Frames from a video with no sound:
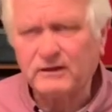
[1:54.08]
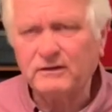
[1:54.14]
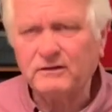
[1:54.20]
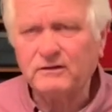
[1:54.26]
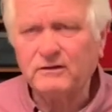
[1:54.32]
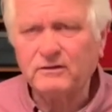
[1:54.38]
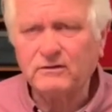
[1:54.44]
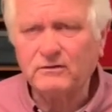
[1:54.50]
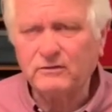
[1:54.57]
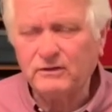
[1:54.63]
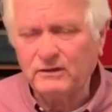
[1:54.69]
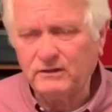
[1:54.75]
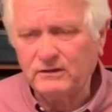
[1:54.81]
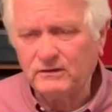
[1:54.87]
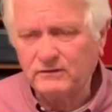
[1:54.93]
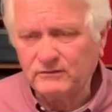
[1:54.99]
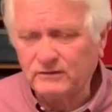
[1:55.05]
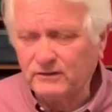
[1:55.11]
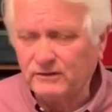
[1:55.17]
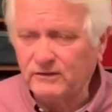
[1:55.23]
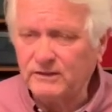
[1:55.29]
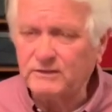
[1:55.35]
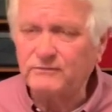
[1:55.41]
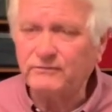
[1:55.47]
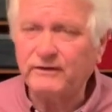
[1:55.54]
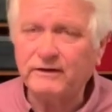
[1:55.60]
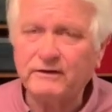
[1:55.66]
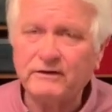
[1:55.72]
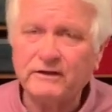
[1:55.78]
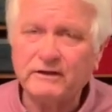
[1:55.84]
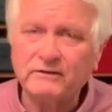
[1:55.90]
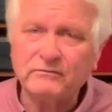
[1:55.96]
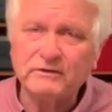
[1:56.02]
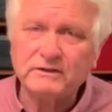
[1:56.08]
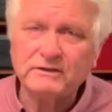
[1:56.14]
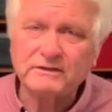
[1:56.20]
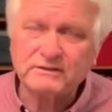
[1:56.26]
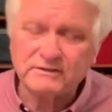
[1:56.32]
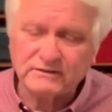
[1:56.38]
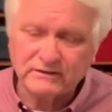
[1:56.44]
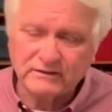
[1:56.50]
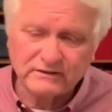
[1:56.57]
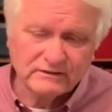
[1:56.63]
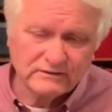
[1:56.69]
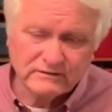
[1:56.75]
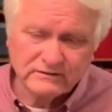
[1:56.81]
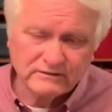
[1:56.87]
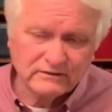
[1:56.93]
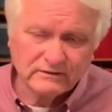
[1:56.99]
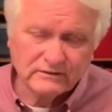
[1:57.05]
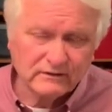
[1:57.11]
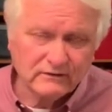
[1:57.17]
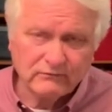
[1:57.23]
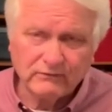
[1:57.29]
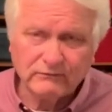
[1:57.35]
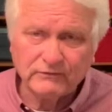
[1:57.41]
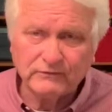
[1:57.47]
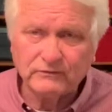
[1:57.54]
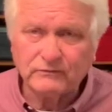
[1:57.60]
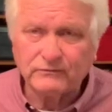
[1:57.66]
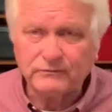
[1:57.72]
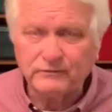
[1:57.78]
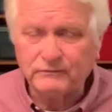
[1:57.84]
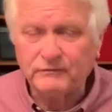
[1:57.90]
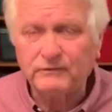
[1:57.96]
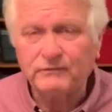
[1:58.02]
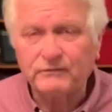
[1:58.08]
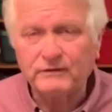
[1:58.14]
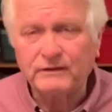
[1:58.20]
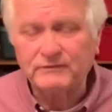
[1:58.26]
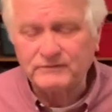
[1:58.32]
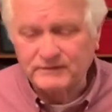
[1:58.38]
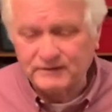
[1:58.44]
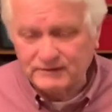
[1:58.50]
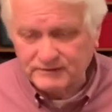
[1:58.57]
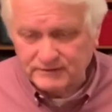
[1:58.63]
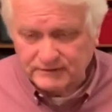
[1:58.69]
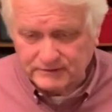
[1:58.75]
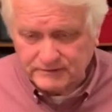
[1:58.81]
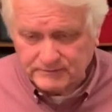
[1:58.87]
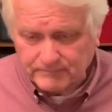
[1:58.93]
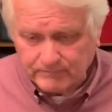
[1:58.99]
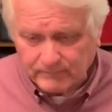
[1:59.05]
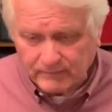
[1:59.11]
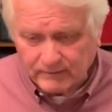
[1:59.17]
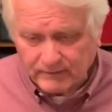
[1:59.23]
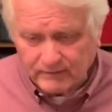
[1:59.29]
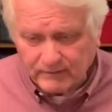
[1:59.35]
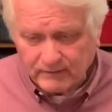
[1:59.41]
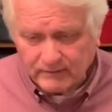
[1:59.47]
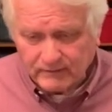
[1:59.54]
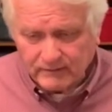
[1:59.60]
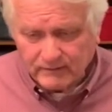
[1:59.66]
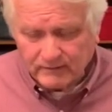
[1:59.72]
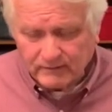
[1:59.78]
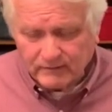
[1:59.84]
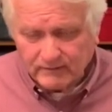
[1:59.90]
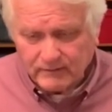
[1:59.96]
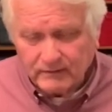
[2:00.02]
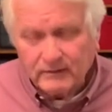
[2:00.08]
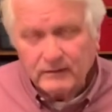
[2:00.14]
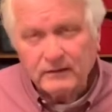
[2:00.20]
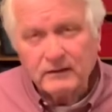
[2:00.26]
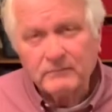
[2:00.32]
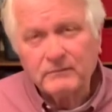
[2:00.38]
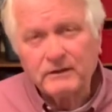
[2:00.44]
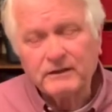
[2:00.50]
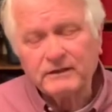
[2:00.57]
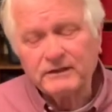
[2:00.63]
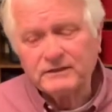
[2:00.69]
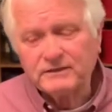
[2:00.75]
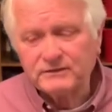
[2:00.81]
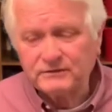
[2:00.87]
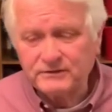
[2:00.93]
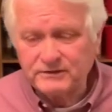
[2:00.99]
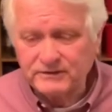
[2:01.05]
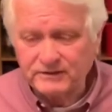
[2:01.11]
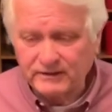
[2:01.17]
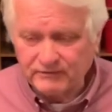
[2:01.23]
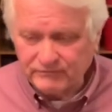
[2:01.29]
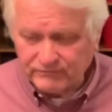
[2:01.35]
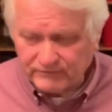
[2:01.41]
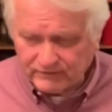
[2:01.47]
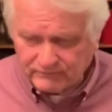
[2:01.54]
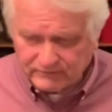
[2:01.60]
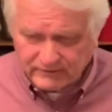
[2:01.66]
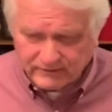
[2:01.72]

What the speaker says: 130 degrees Fahrenheit, which is equivalent to 55 Celsius. In my research I found